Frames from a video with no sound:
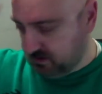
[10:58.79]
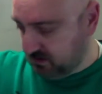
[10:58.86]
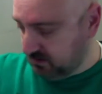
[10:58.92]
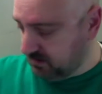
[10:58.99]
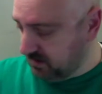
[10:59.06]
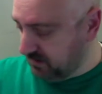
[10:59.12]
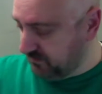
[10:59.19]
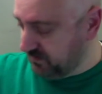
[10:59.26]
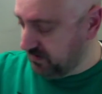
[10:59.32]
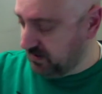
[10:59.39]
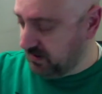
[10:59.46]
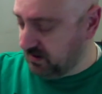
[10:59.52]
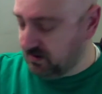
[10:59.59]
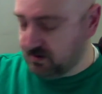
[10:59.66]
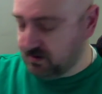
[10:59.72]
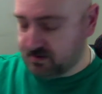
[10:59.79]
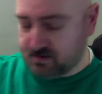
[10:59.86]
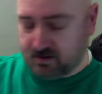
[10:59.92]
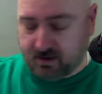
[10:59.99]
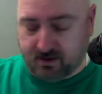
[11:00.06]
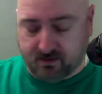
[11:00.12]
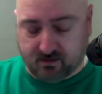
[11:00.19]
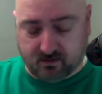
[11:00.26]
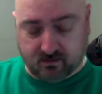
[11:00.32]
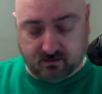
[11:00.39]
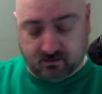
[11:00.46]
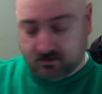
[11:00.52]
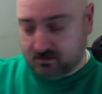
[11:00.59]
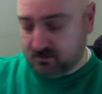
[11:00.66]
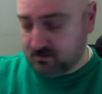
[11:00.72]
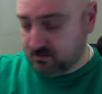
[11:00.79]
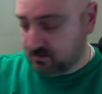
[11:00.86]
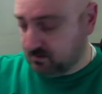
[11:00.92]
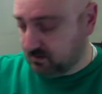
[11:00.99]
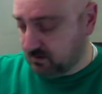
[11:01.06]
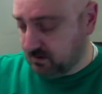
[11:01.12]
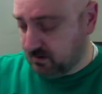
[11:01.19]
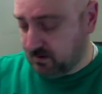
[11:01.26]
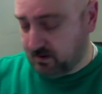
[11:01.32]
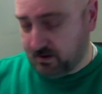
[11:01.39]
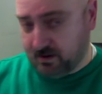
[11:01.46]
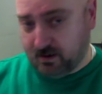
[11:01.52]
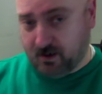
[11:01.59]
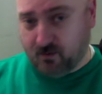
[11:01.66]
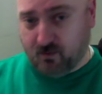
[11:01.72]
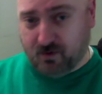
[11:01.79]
If it is leather, and I want to